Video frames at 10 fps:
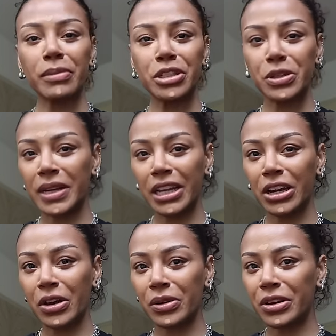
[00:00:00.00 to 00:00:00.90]
my
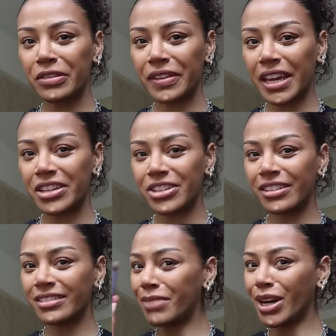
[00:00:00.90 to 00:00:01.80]
Duolingo
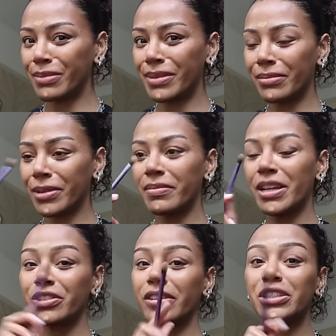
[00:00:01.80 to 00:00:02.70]
notification bugging me. I'm gonna
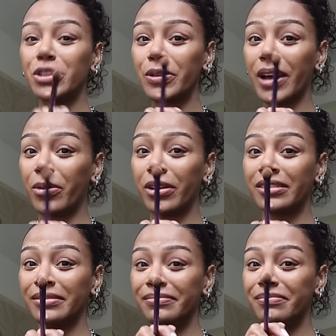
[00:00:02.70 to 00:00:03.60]
make sure I do that
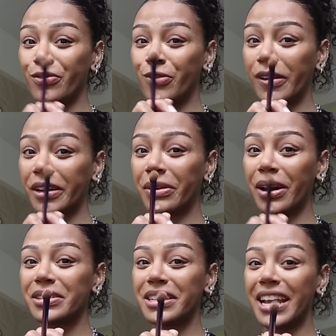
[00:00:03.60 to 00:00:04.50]
one before I go
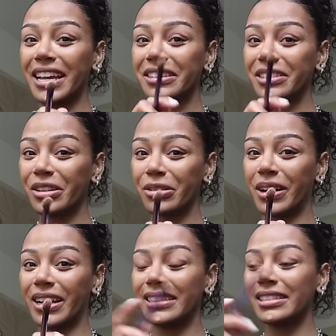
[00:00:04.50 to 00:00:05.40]
out today because
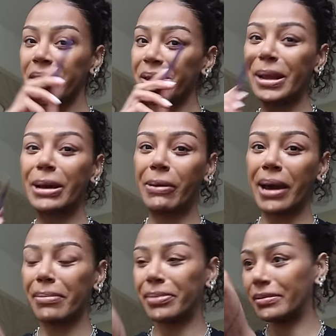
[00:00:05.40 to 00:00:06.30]
otherwise it ain't gonna
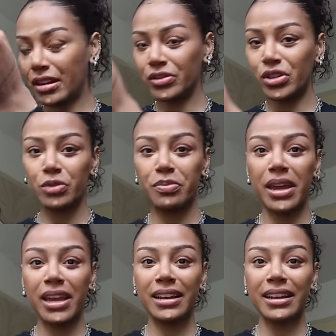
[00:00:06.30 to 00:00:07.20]
happen. I've just
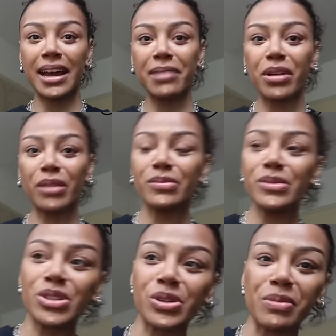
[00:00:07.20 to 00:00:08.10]
been at
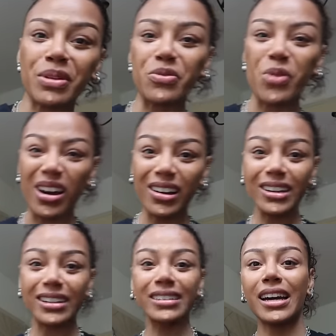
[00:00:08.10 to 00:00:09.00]
Mum's doing a bit of
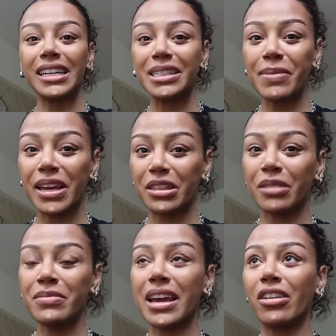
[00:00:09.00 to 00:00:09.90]
work. I need to make a
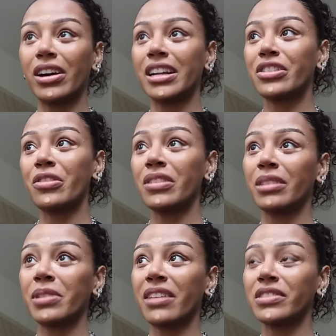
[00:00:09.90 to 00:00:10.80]
thumbnail and I don't think
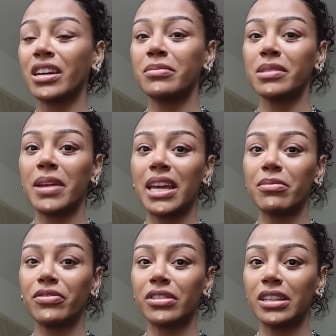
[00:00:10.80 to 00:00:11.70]
I'm gonna have time to make it
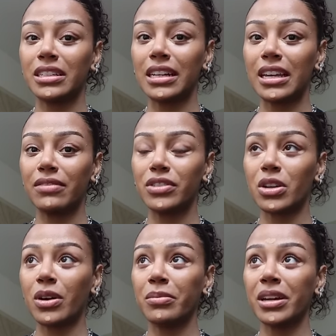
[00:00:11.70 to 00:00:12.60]
before I need to leave.
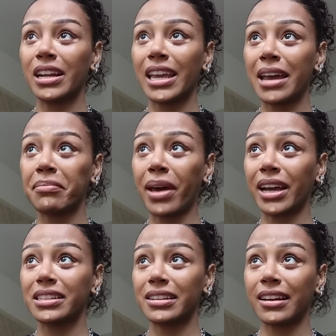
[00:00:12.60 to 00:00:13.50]
So I'm gonna get
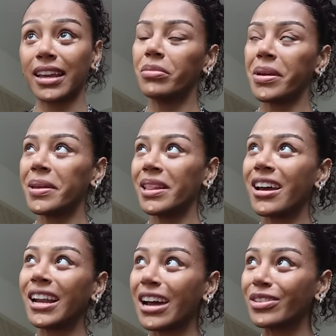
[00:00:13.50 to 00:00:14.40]
back tonight, maybe in
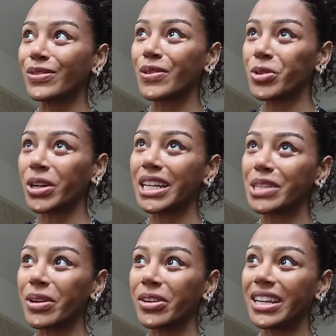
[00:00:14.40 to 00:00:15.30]
the early hours of the morning,
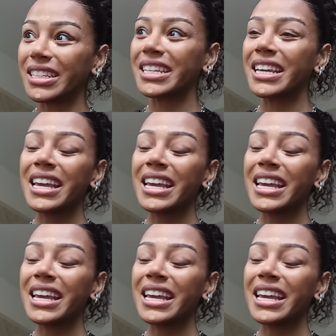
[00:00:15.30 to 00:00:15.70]
let's be honest,